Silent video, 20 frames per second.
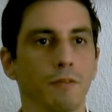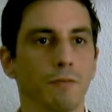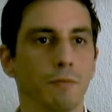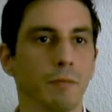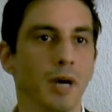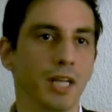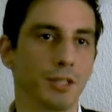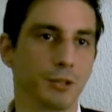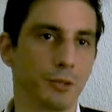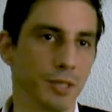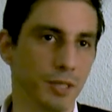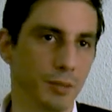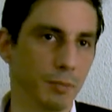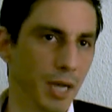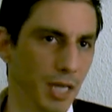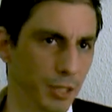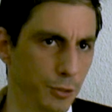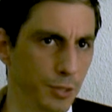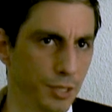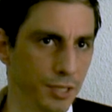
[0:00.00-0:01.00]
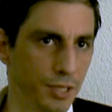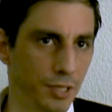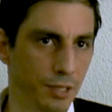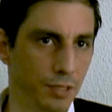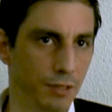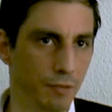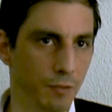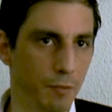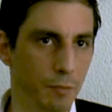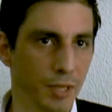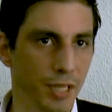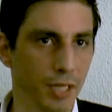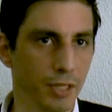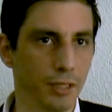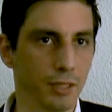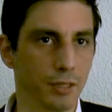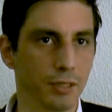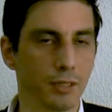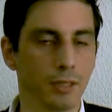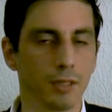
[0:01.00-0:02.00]
of matri matrices of
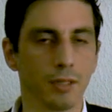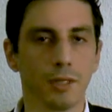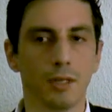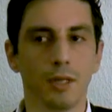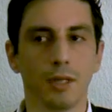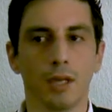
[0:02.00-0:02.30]
opinion